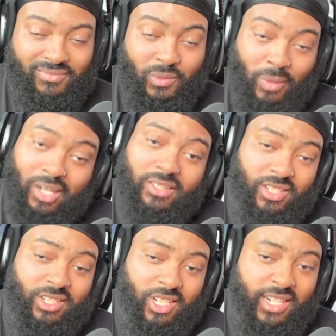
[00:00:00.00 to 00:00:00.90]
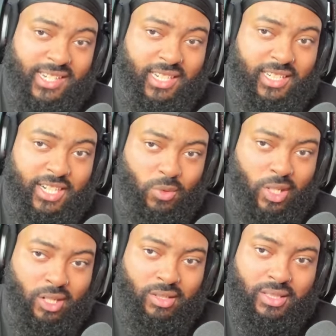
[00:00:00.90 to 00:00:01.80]
Rollins is good at selling as
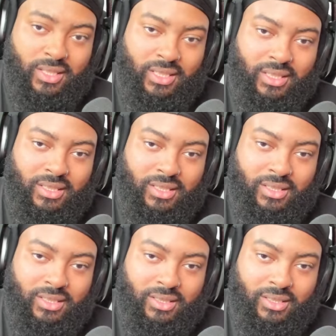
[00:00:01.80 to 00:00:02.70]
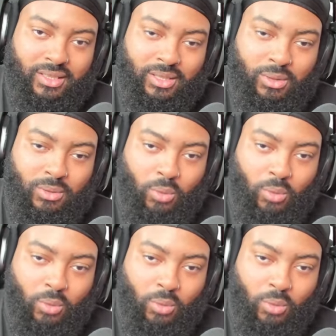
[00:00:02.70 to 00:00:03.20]
well. Woo!